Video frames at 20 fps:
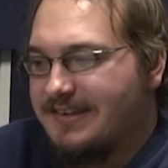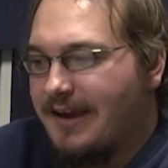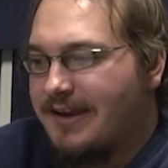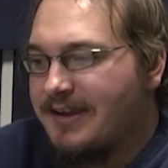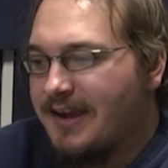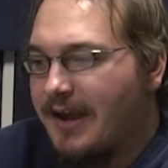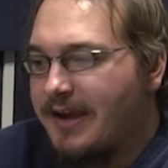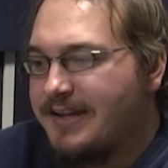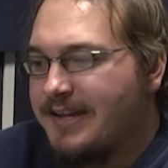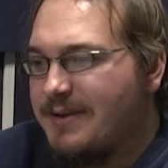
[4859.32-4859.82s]
But
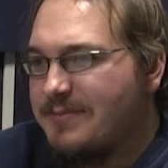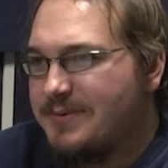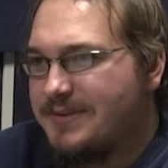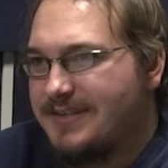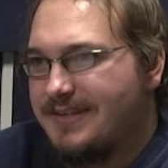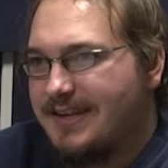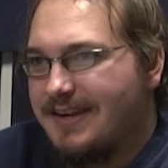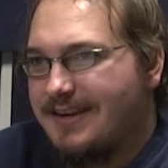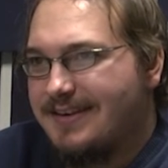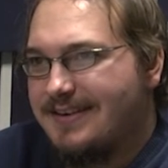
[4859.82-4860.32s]
I
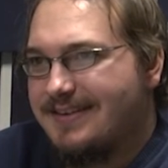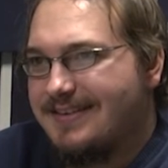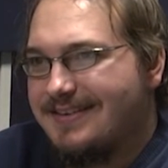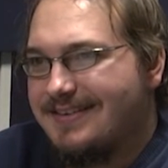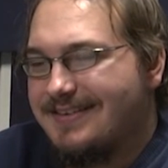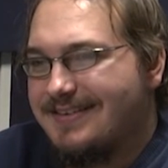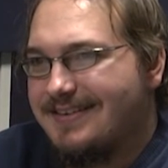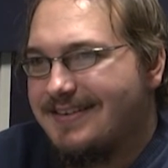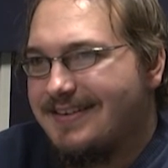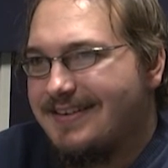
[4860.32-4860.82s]
made my own
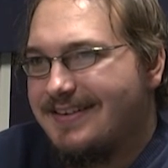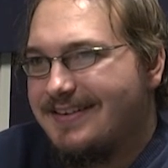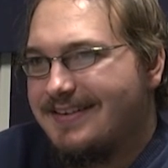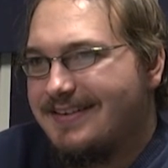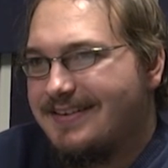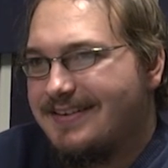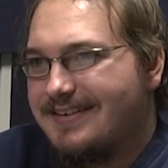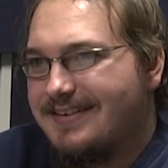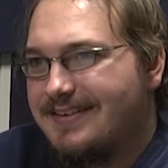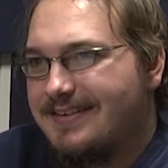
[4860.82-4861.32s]
Snyder cut. I
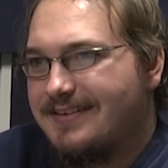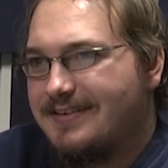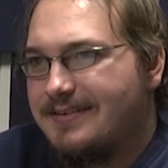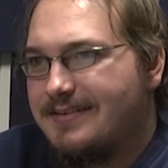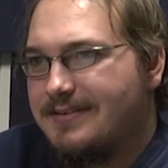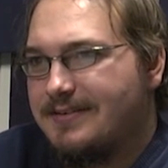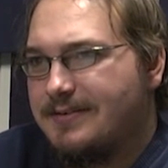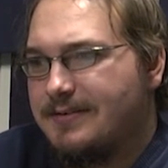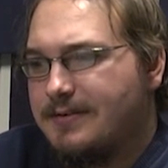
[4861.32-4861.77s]
told you about this.